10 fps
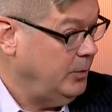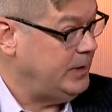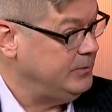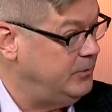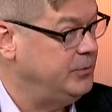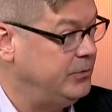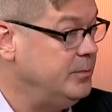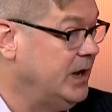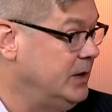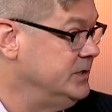payments between
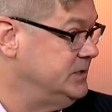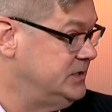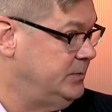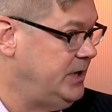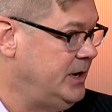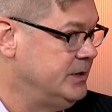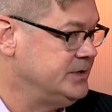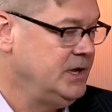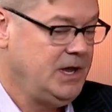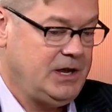buyers and
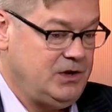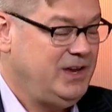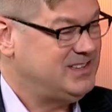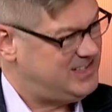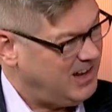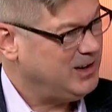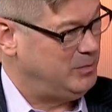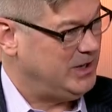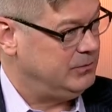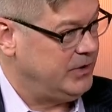suppliers, you get stuck a
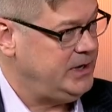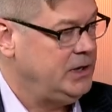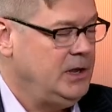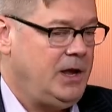bit, right?